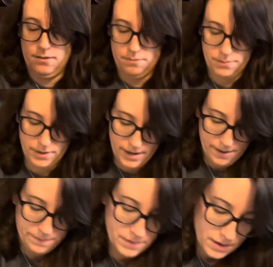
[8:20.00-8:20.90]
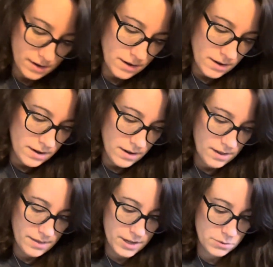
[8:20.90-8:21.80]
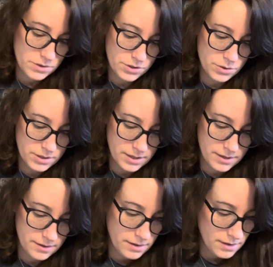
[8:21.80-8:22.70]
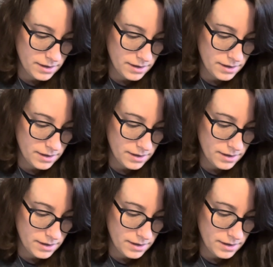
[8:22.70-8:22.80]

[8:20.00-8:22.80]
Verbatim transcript: but yeah. And this was using